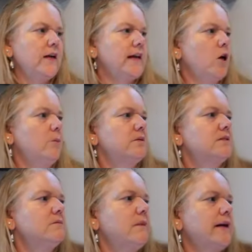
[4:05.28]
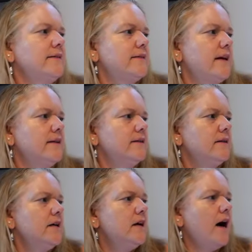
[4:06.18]
like helps my skin.
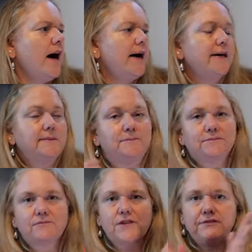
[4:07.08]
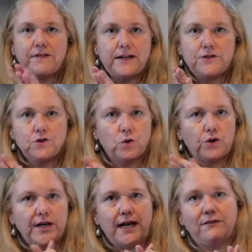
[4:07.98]
Face
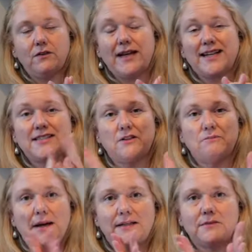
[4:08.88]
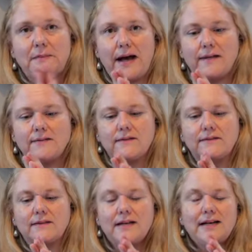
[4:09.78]
Tory I feel like has the best
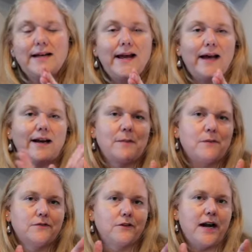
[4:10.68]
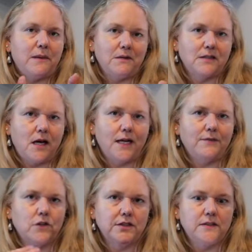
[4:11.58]
masks, and I prefer Amazon
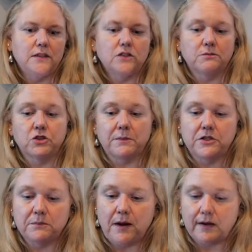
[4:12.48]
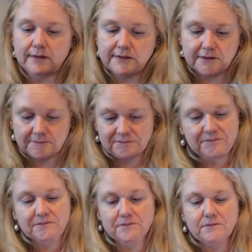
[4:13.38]
versus their subscription box.
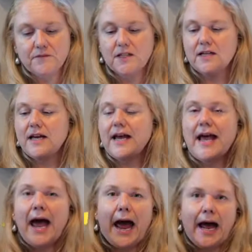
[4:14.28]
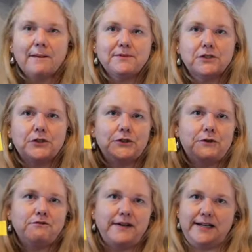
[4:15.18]

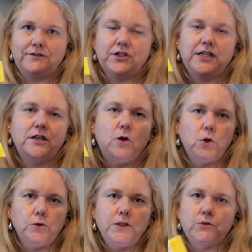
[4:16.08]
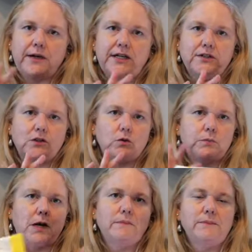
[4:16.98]
Absolute favorite, Holy Grail. We'll
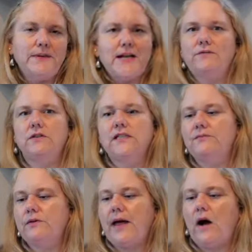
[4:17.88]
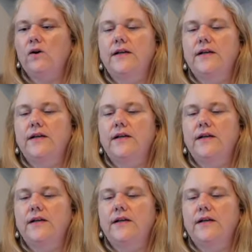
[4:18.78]
probably never live without